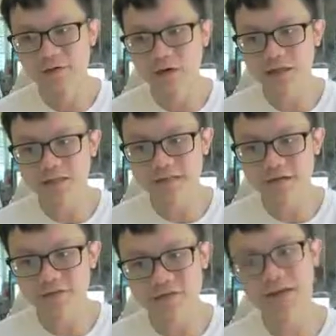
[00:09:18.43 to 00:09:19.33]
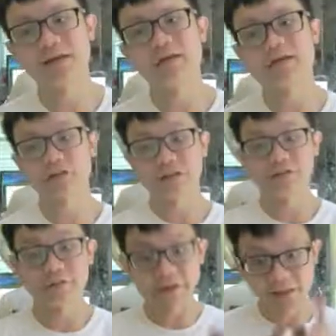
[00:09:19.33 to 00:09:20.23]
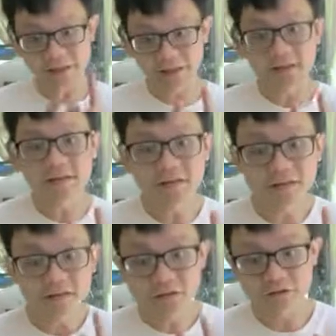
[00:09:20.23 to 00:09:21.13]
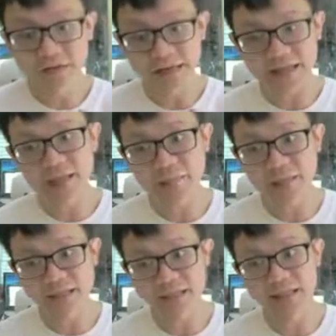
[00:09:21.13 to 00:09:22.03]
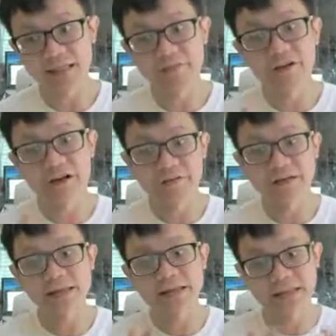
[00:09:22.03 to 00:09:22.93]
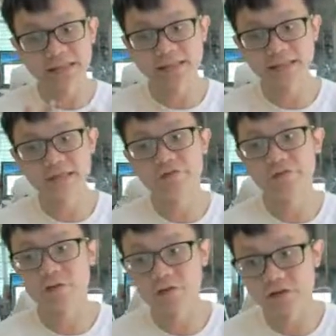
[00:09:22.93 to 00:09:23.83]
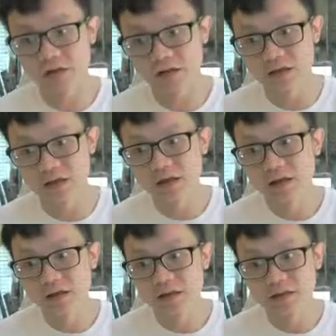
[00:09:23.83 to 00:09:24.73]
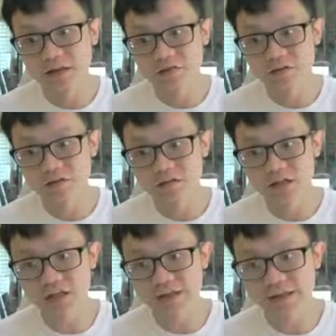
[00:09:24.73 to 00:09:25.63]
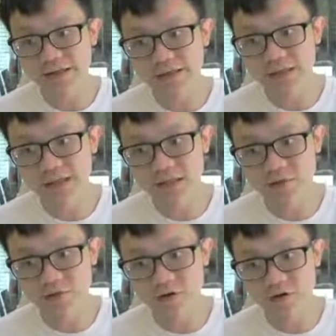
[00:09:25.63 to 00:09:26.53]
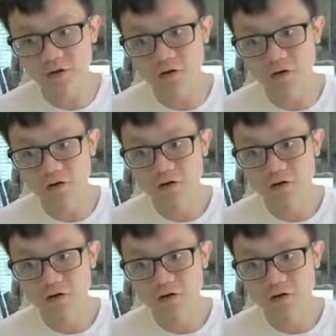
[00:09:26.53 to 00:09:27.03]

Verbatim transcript: One cell thick, so it's very thin, so that it makes it very easy for the diffusion, easy for